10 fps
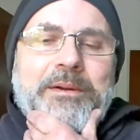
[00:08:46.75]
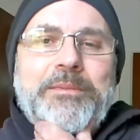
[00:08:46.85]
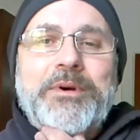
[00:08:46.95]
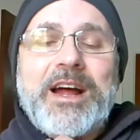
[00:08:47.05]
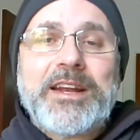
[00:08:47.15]

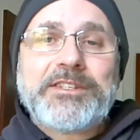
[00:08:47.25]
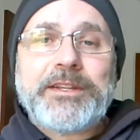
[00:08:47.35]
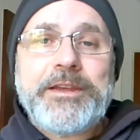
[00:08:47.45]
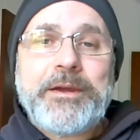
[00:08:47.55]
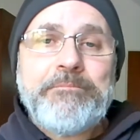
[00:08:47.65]
But
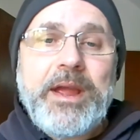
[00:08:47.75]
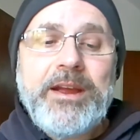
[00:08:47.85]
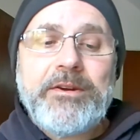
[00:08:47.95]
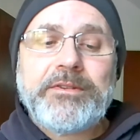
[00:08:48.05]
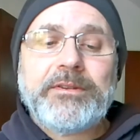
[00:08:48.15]
honestly,
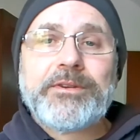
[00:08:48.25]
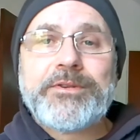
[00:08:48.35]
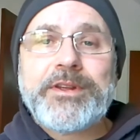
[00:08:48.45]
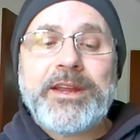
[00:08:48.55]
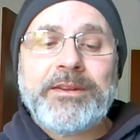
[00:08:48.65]
compared to
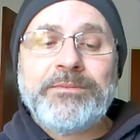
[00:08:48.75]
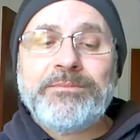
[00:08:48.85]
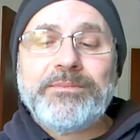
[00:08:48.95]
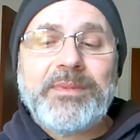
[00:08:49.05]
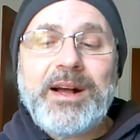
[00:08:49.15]

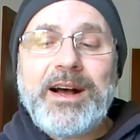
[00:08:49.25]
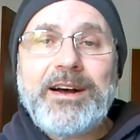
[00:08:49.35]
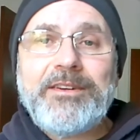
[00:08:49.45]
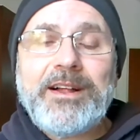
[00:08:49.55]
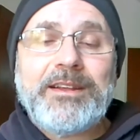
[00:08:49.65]
learning a
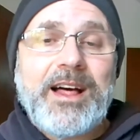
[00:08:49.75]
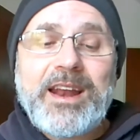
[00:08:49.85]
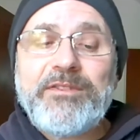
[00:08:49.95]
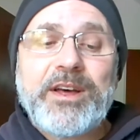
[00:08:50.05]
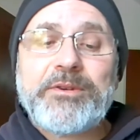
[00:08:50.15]

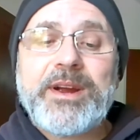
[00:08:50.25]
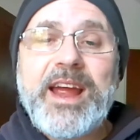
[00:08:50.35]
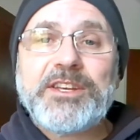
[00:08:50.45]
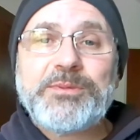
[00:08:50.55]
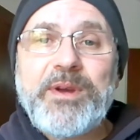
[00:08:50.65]
lot of other
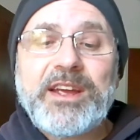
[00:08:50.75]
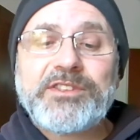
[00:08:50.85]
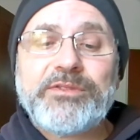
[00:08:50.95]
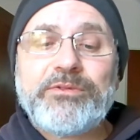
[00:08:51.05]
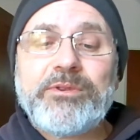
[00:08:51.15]

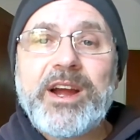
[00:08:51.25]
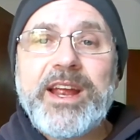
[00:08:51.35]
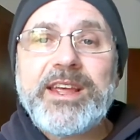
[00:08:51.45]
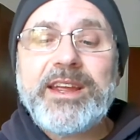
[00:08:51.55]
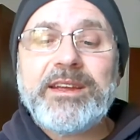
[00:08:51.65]
aspects of
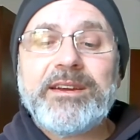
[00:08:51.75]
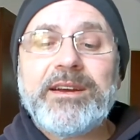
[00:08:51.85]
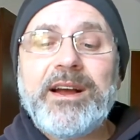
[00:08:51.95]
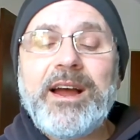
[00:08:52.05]
writing,